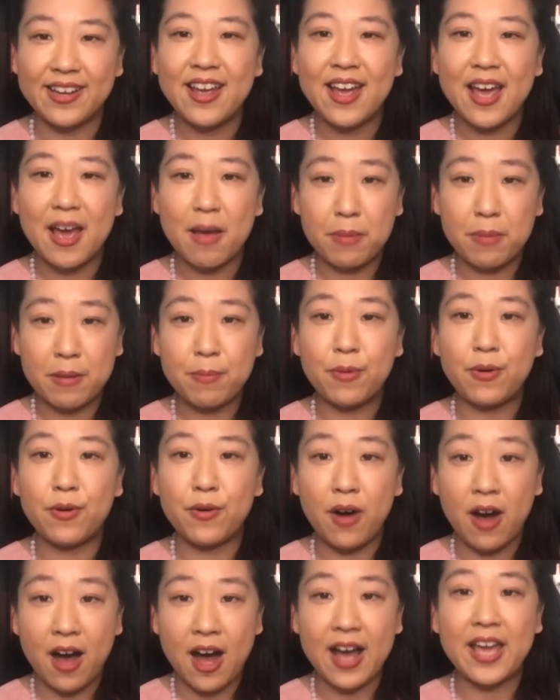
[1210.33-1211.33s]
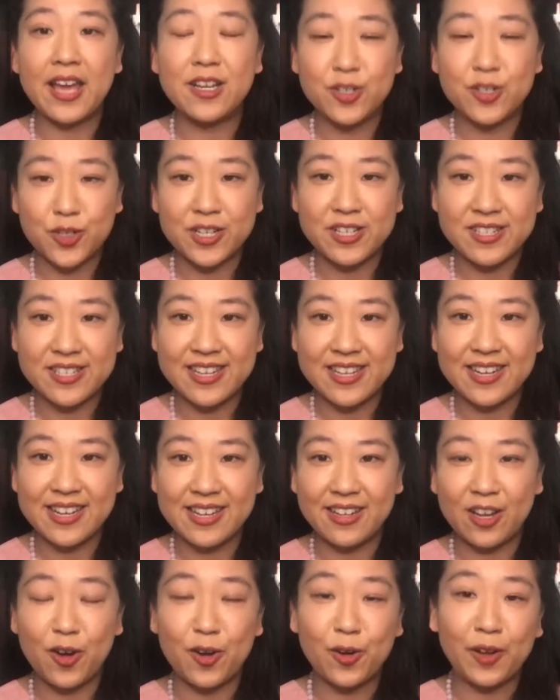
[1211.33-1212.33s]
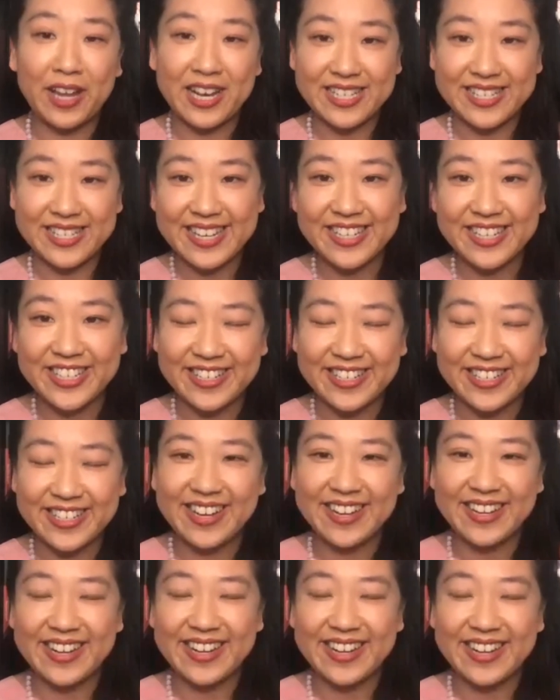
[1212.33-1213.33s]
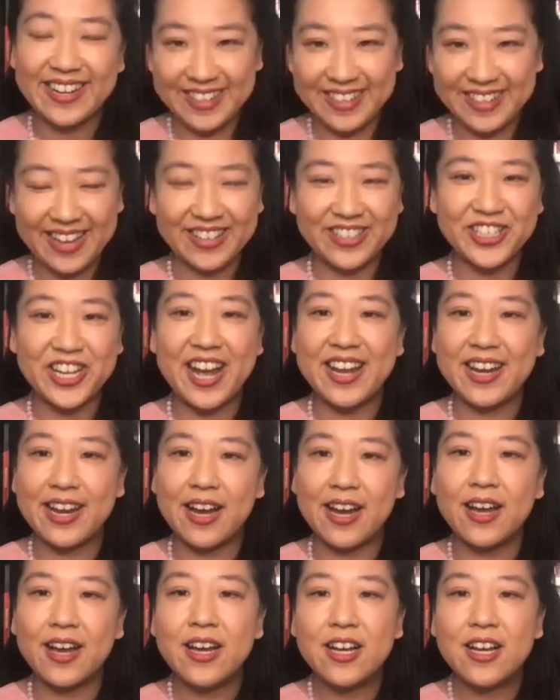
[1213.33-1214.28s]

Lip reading: and people are interested in localization in China.